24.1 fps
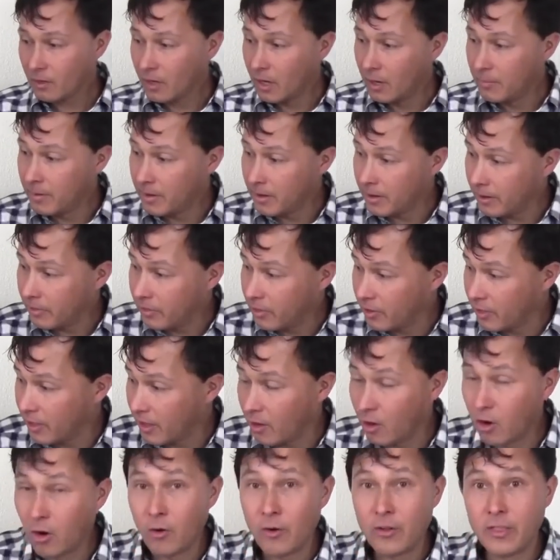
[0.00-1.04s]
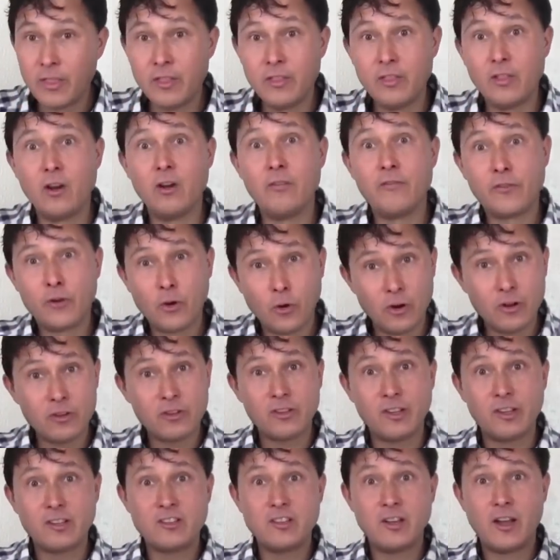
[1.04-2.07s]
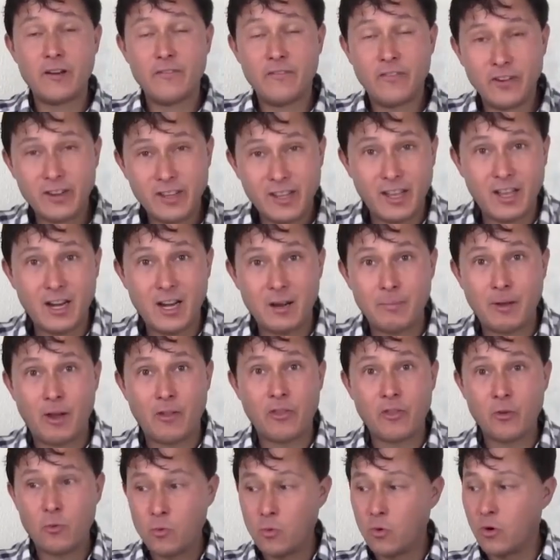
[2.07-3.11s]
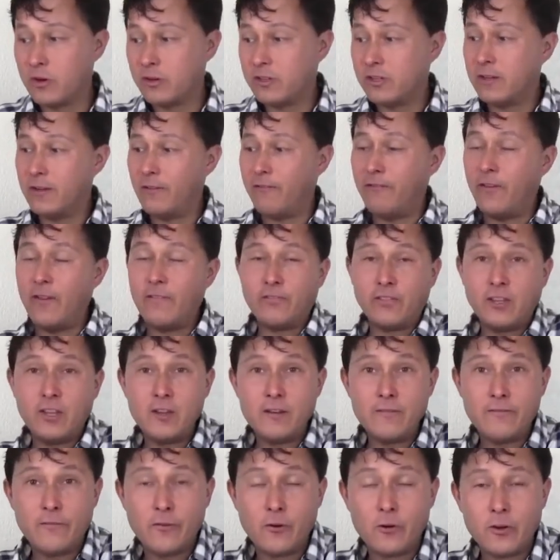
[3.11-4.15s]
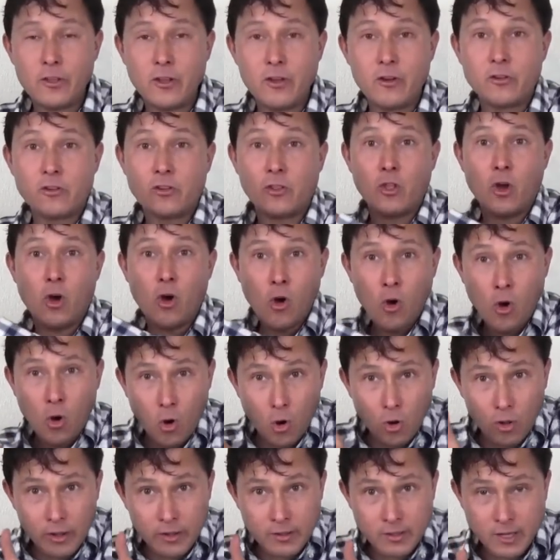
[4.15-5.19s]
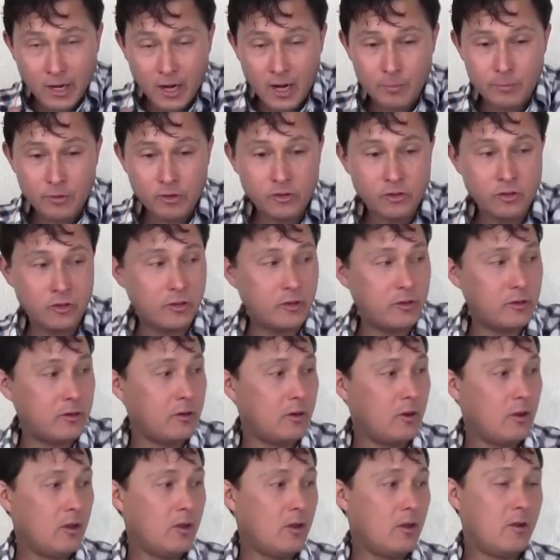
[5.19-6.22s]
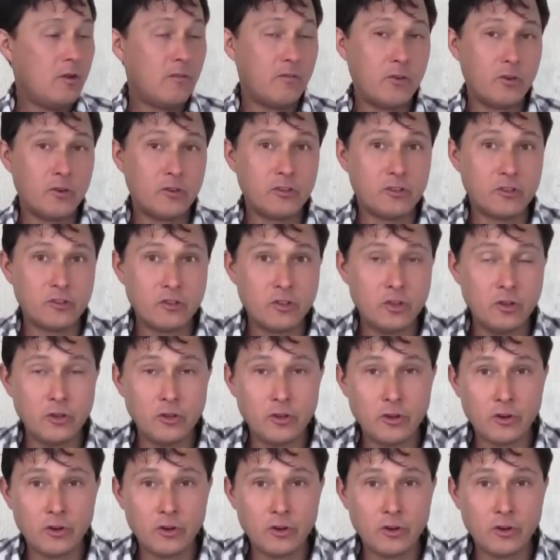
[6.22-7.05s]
I mean, I think that, oh, and then of course, let's not forget about the warranty, 15 full years on the whole entire machine versus 2